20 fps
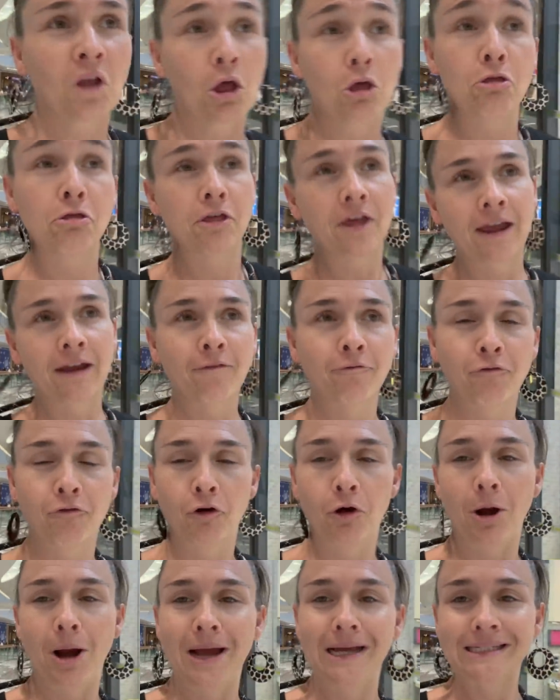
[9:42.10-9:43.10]
thing
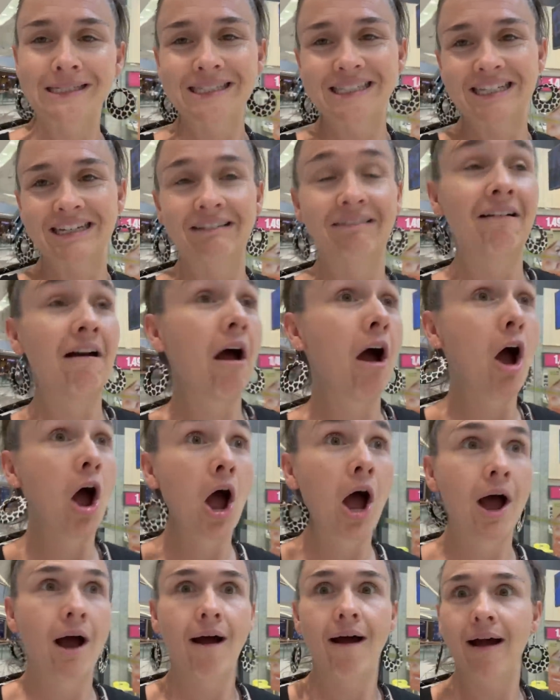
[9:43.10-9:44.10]
for us.
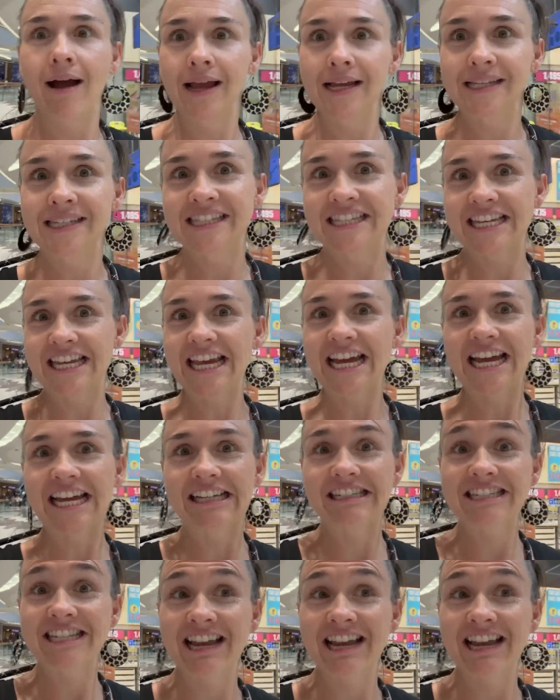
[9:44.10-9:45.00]
I see it.